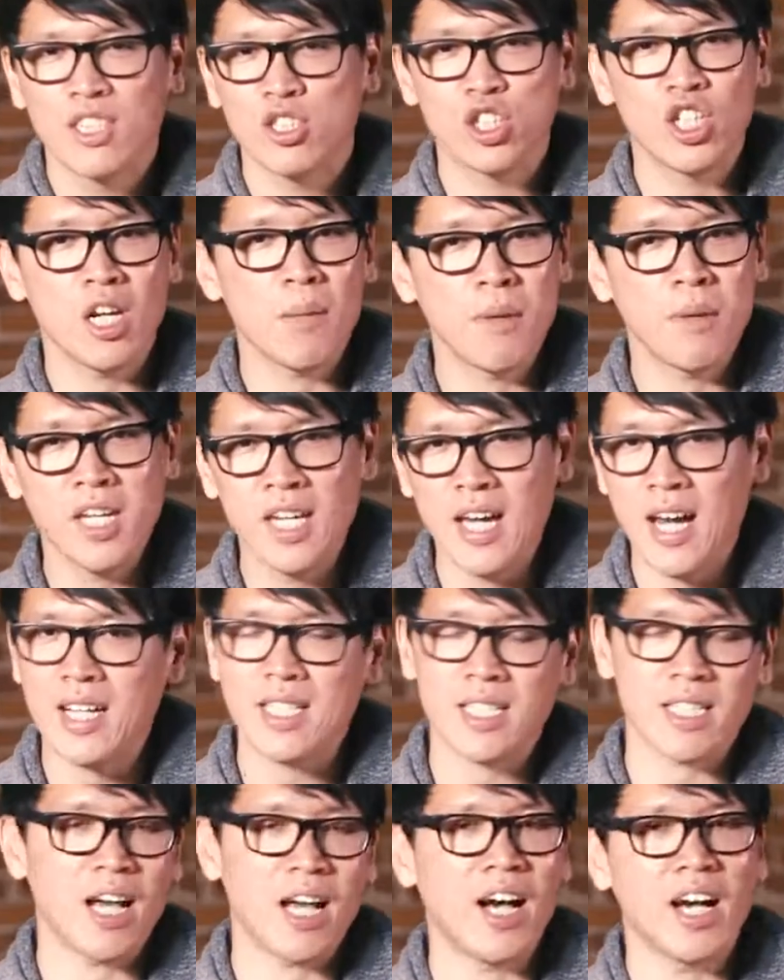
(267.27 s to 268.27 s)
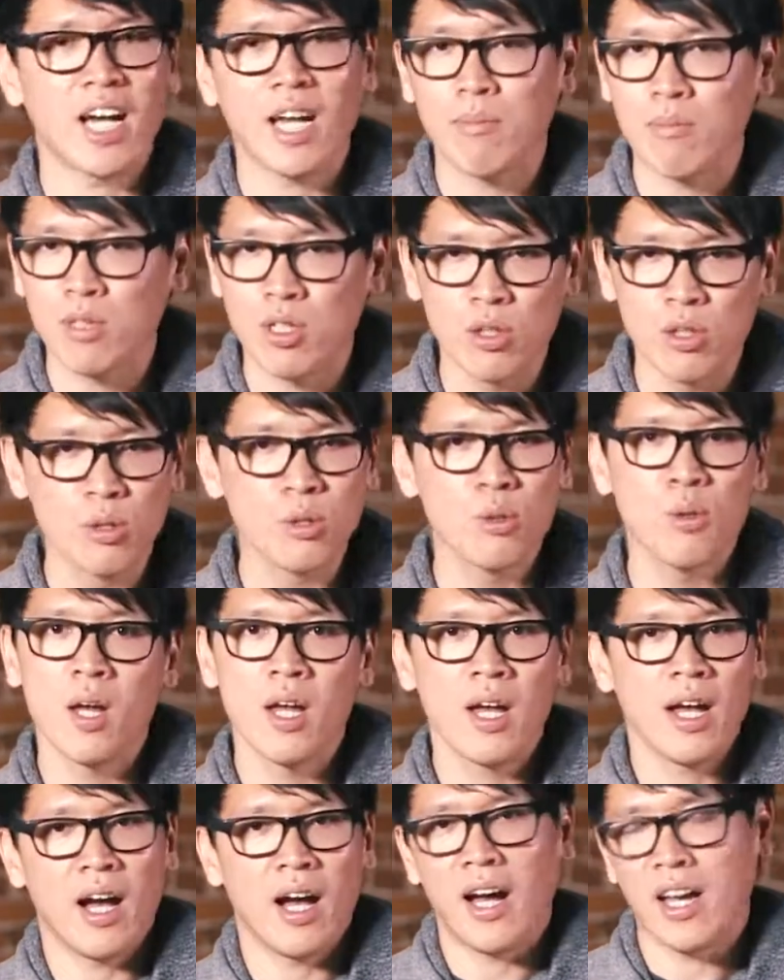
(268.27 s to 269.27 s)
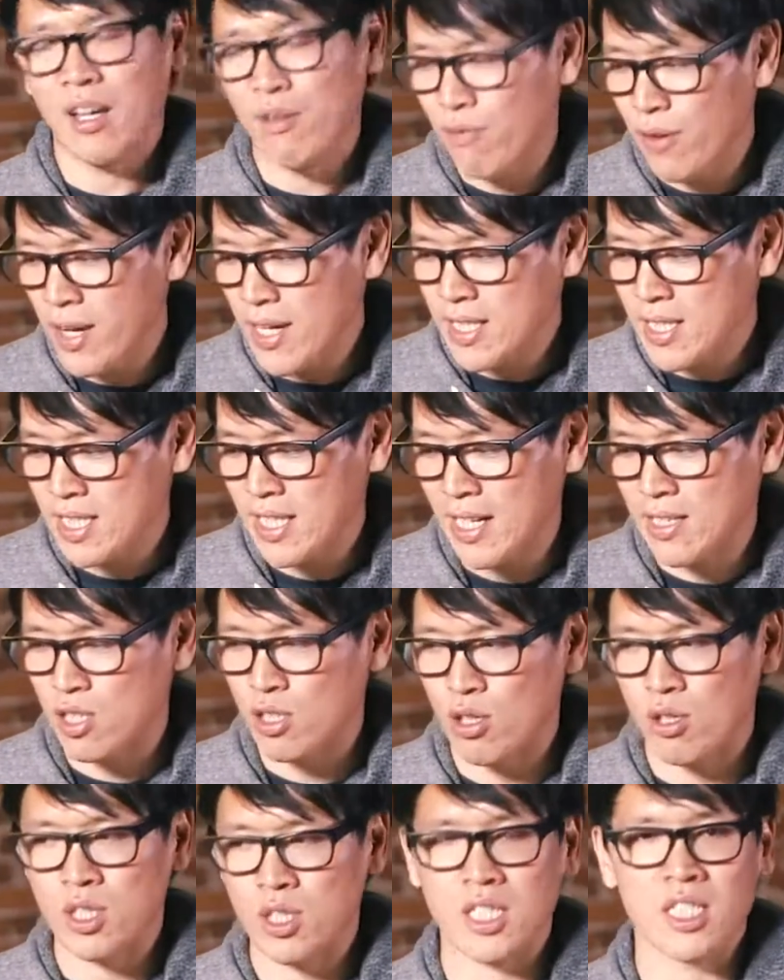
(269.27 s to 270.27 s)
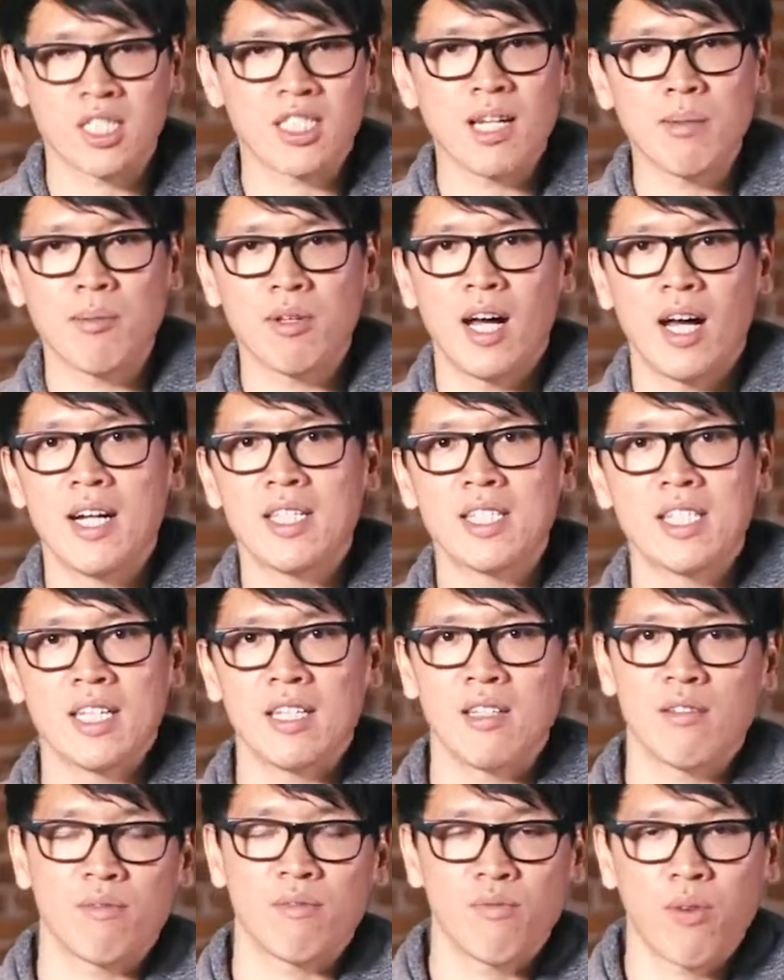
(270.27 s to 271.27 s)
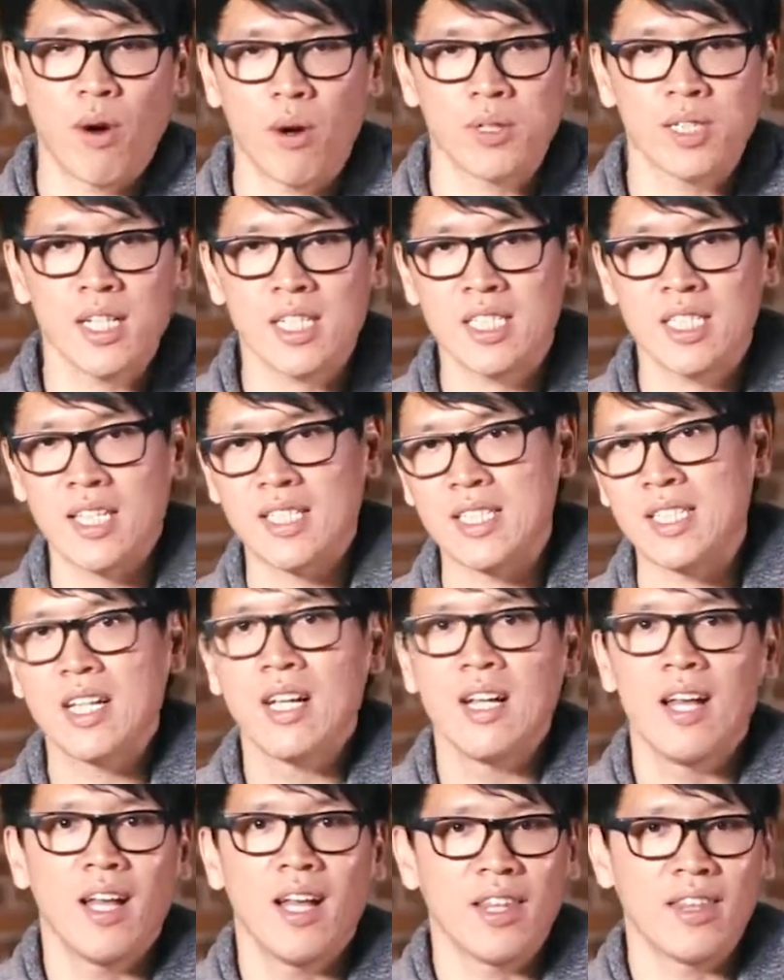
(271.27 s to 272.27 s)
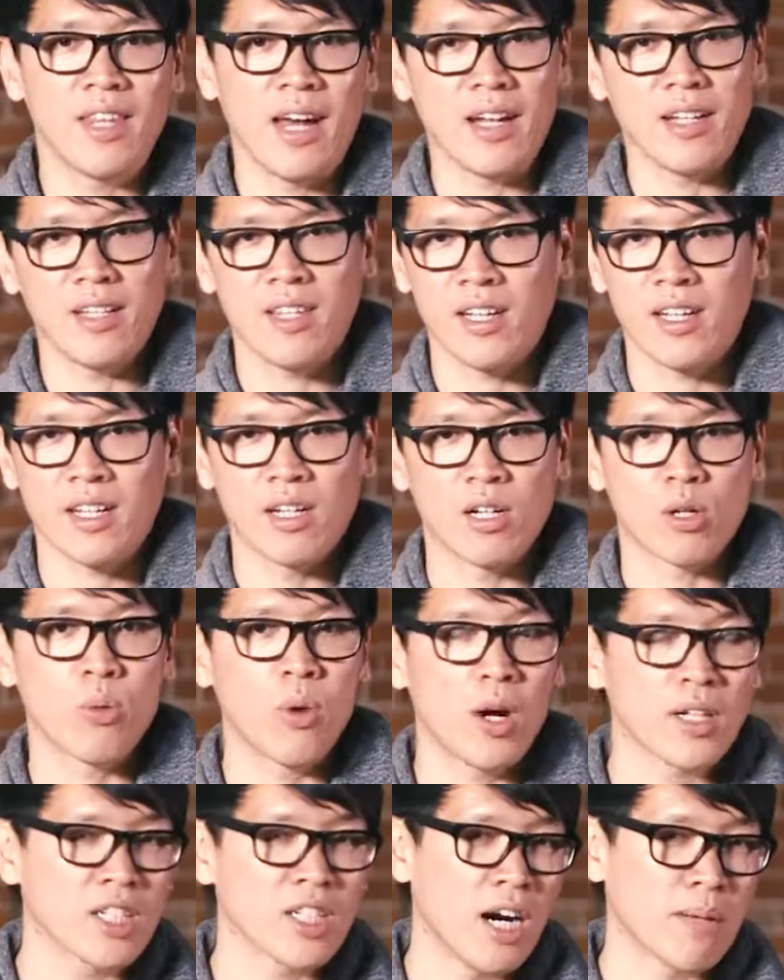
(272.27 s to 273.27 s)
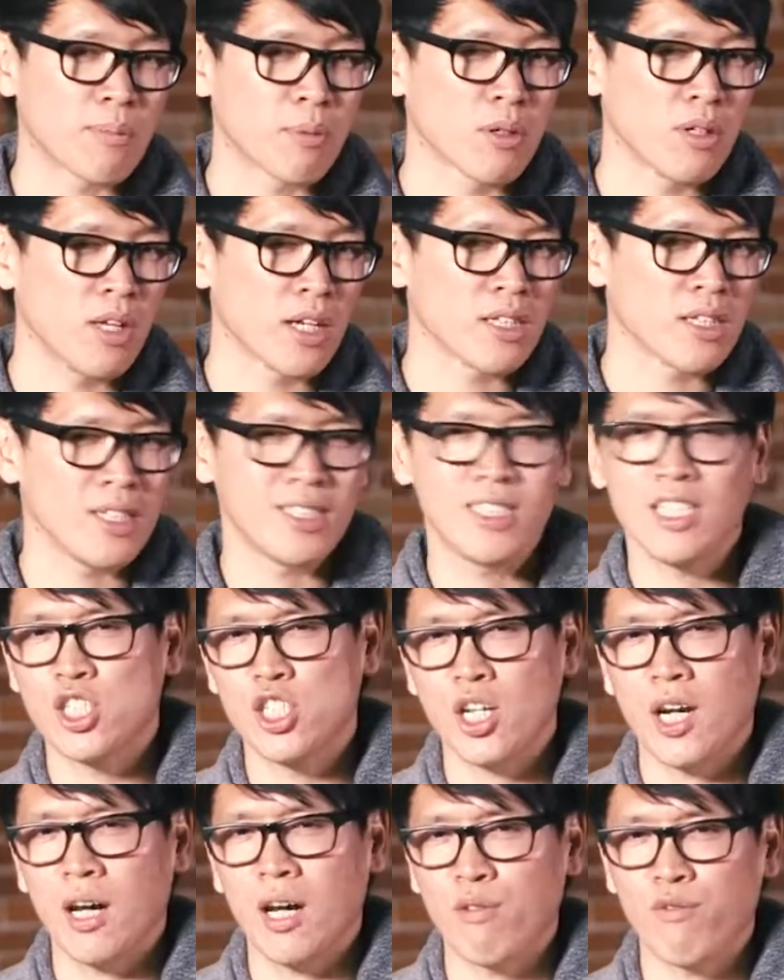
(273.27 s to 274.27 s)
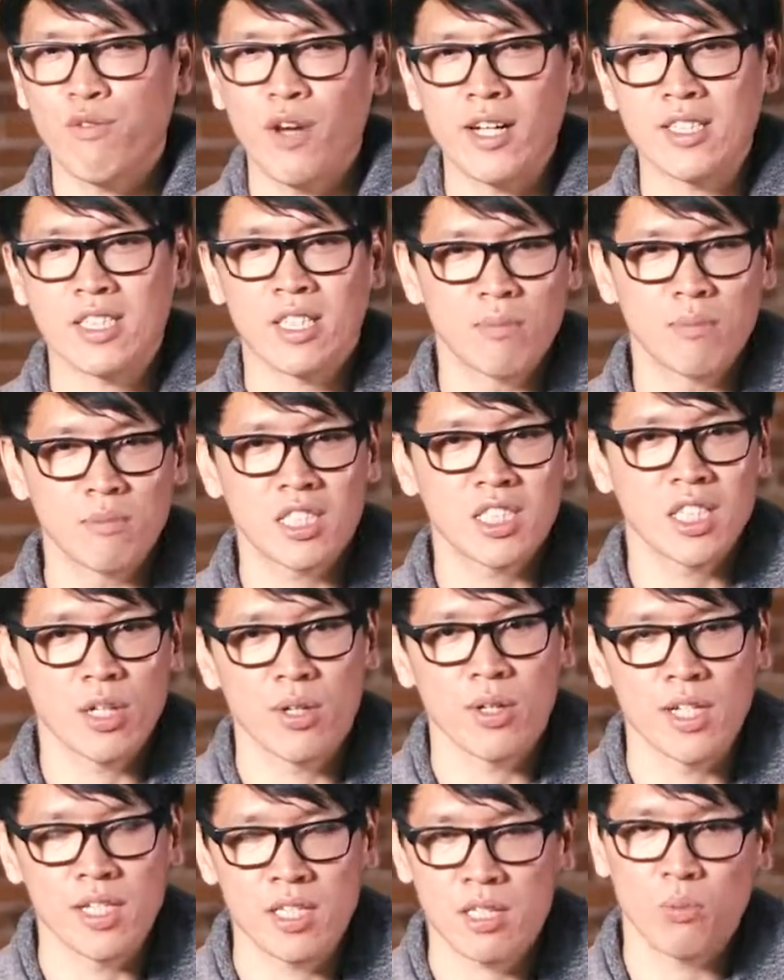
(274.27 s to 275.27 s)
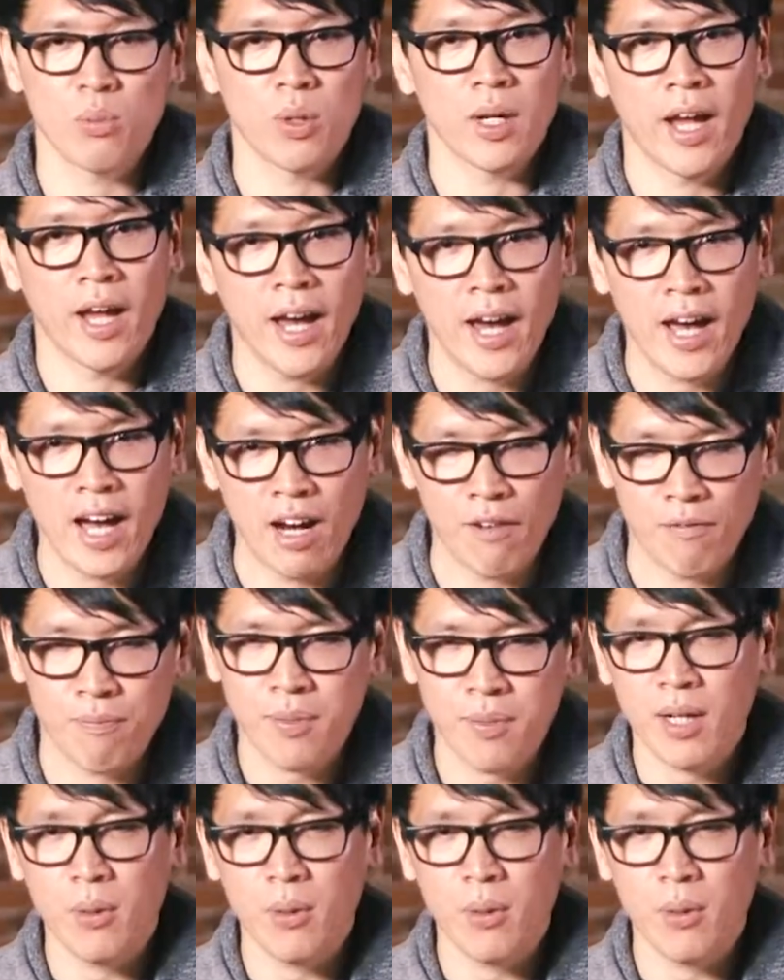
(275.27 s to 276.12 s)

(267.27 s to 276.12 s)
GPS, IMU, advanced sensors to stabilize it in far distance that like a quadcopter like the DJI Phantom series would have.